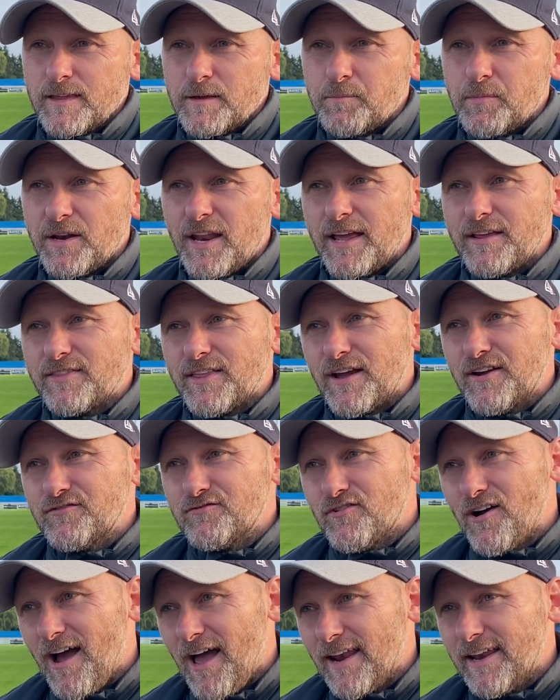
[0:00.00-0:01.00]
But they
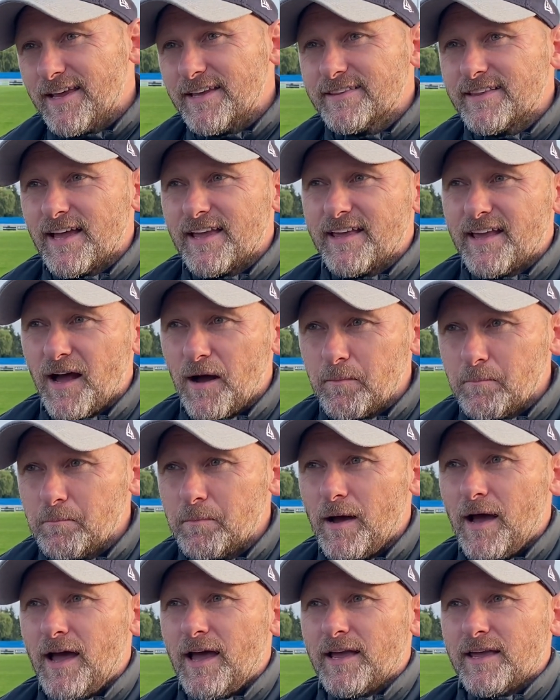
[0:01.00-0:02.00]
rallied, they come
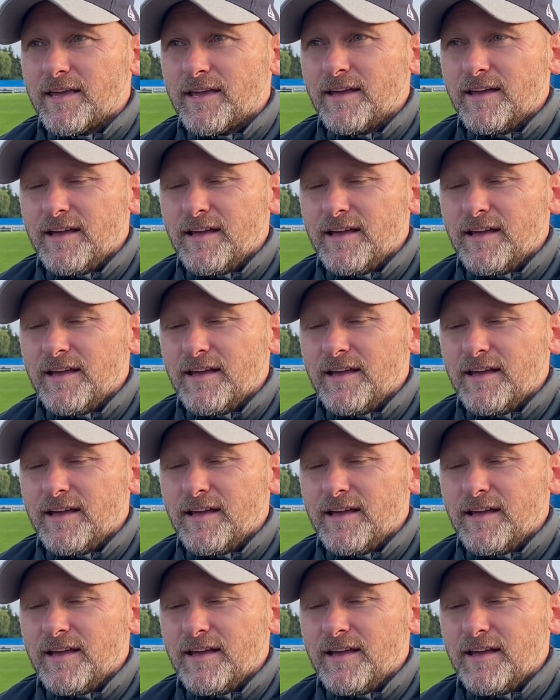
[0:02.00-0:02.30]
back.